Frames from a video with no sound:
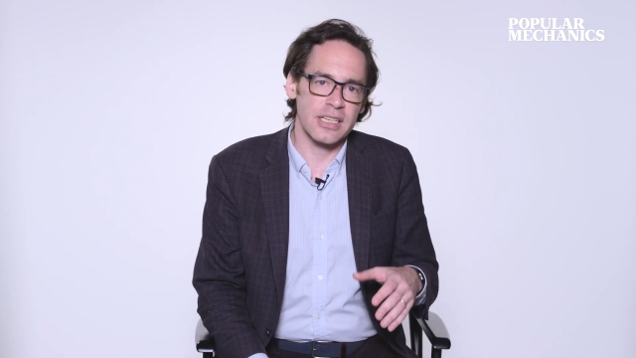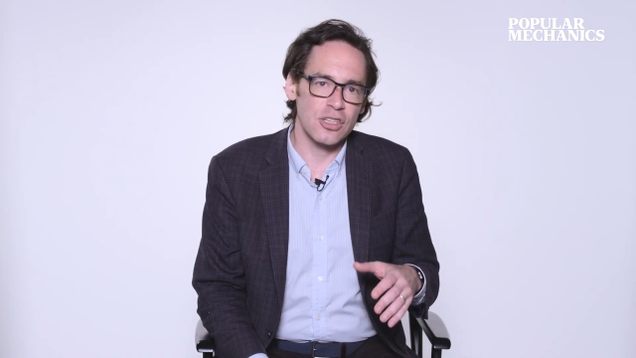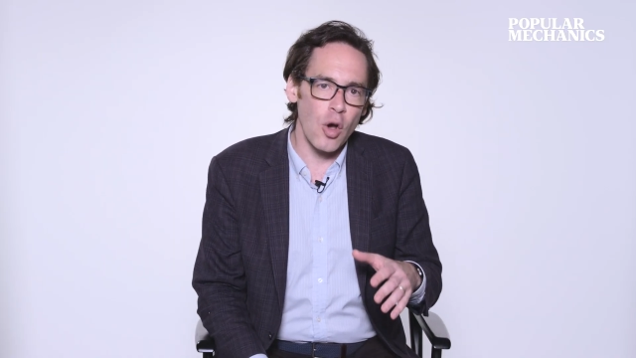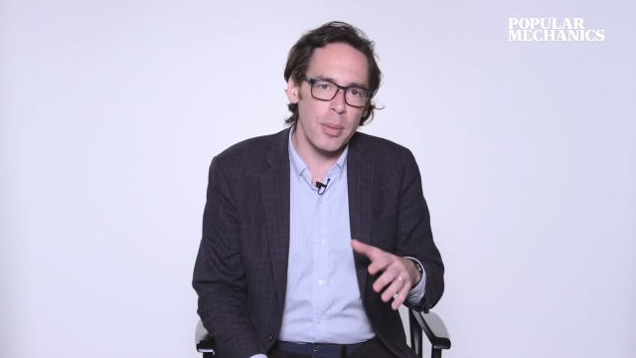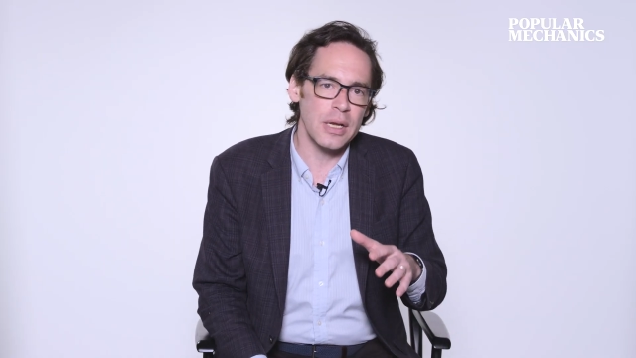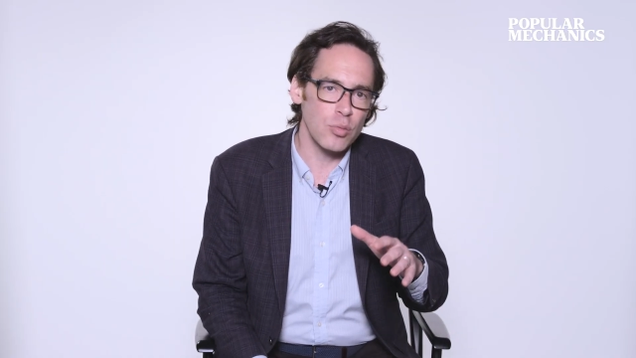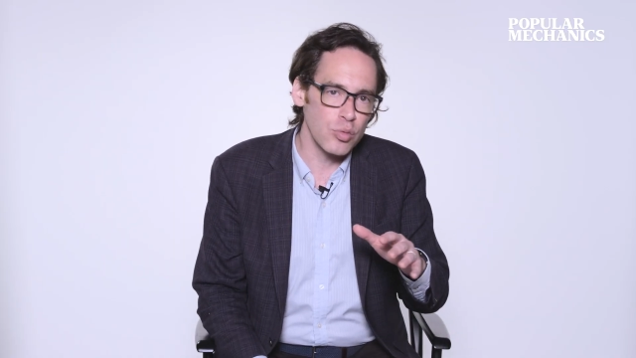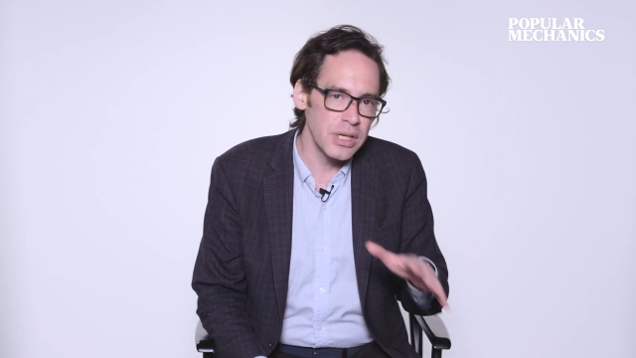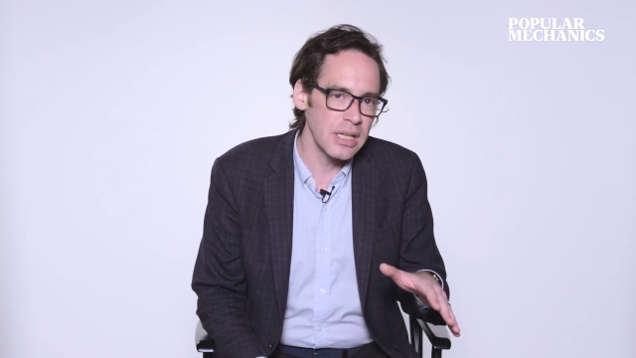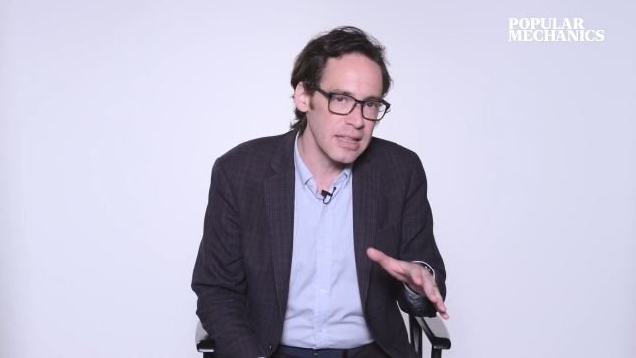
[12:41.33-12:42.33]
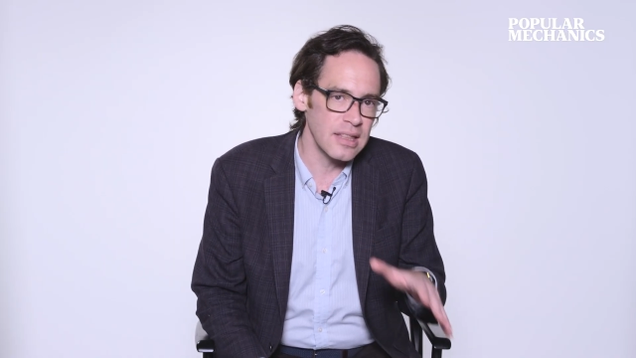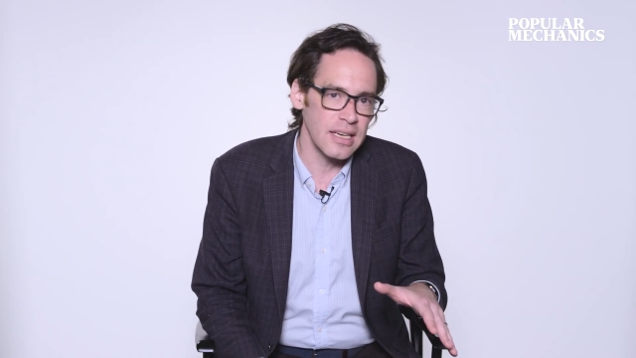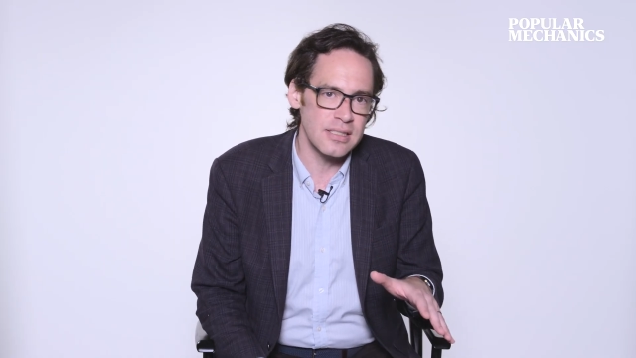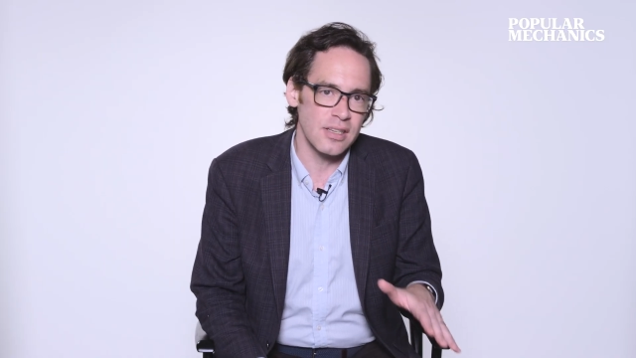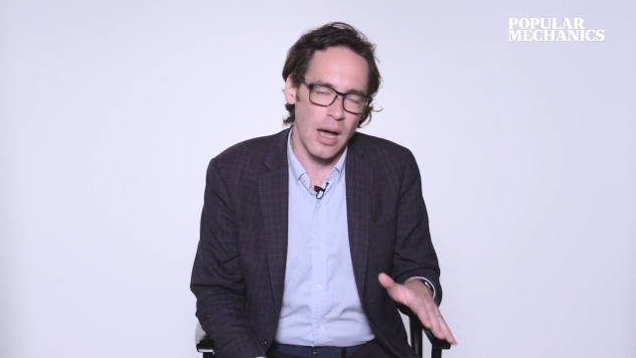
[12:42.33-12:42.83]
Like, nobody really
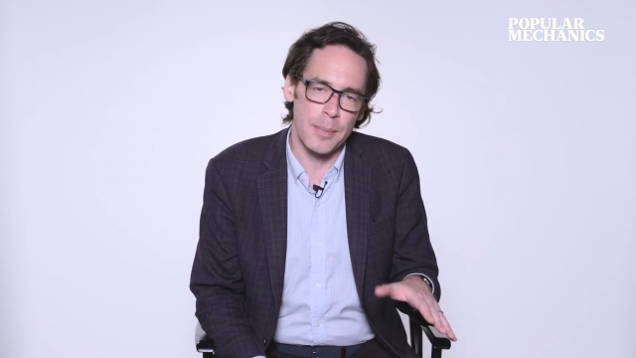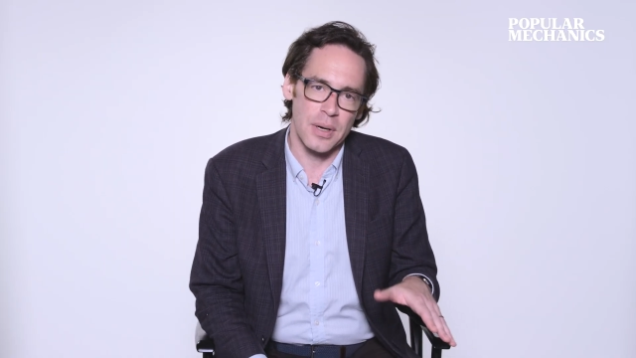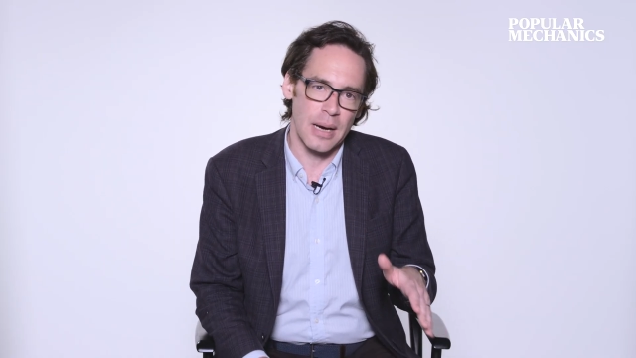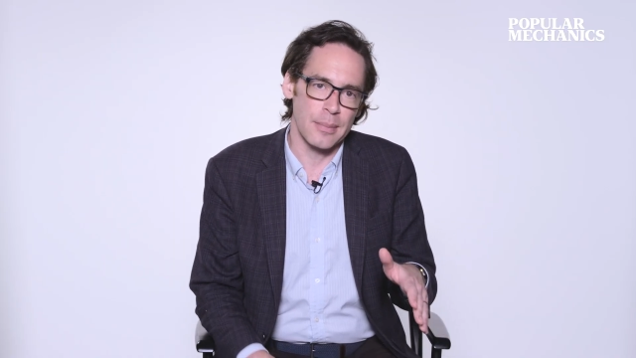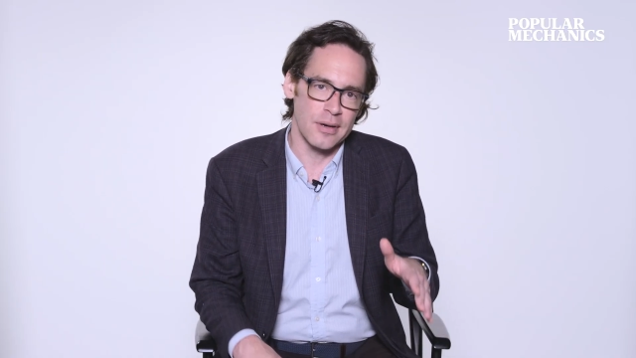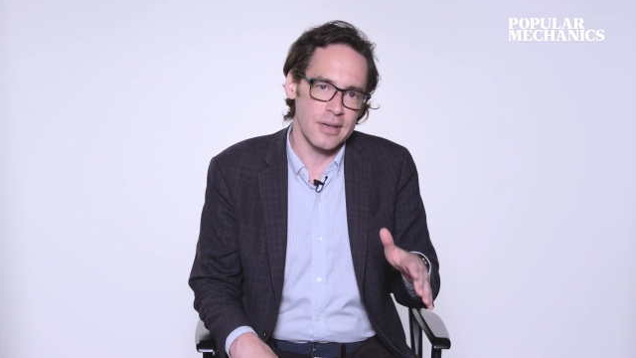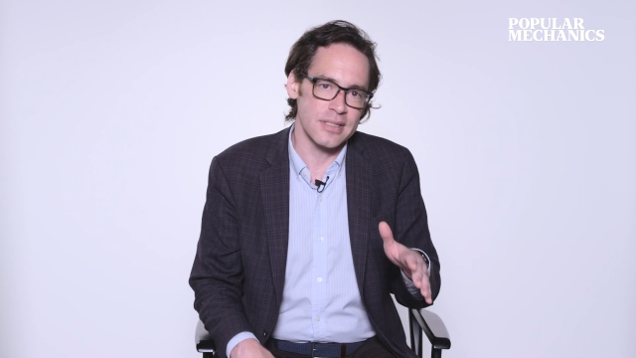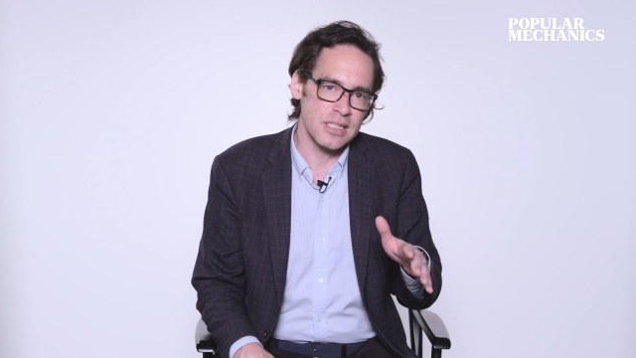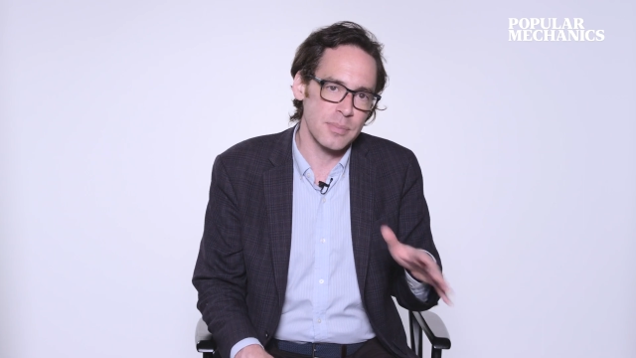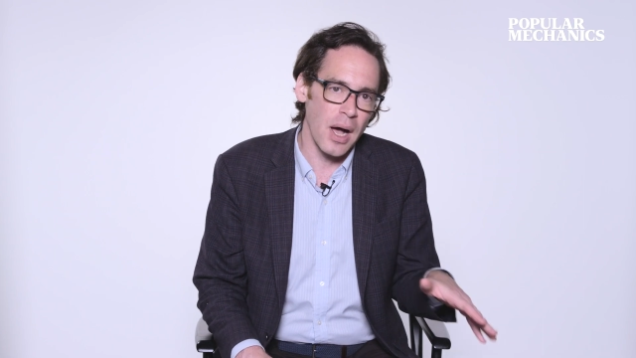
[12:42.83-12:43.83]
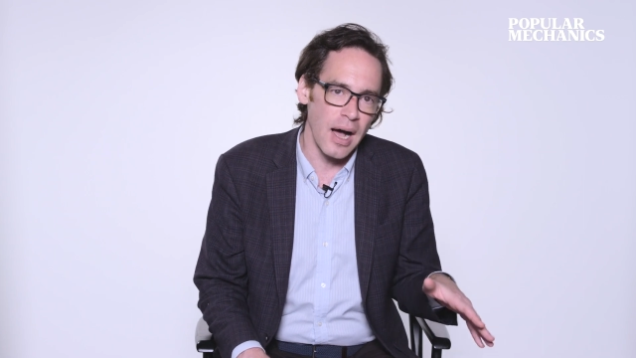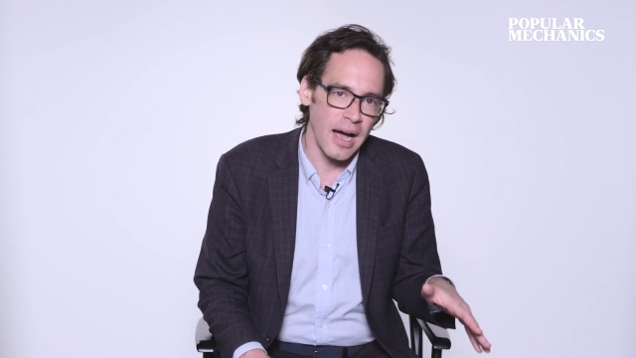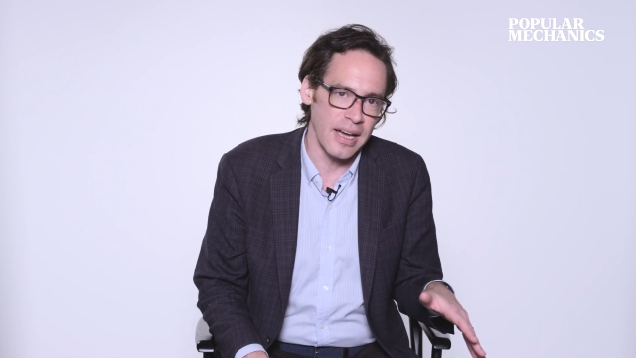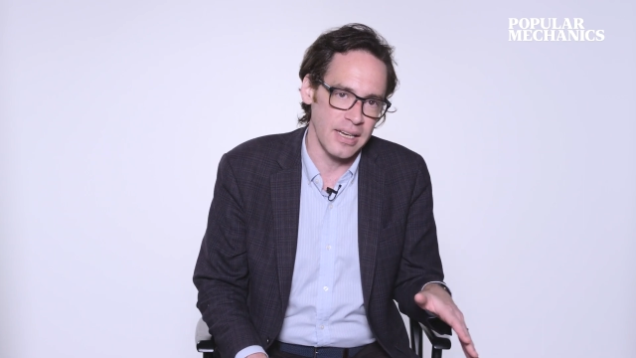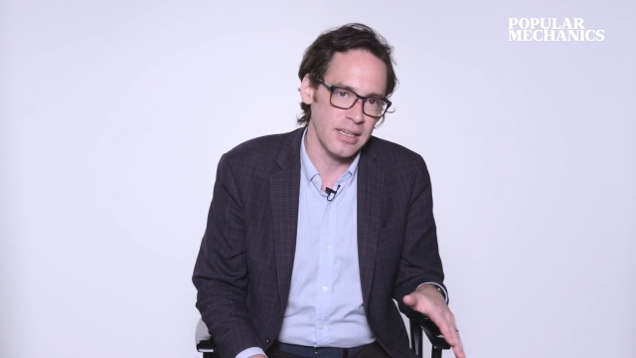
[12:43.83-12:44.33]
thinks that Oppenheimer is a
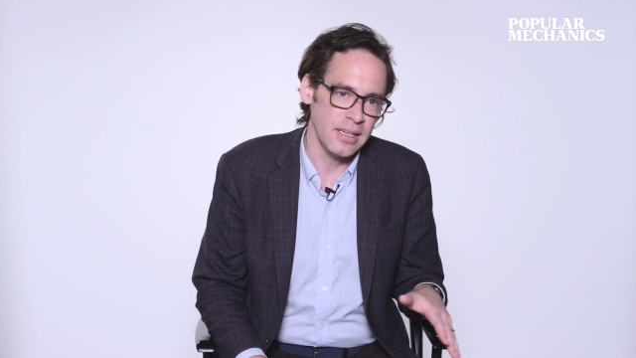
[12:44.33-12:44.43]
spy,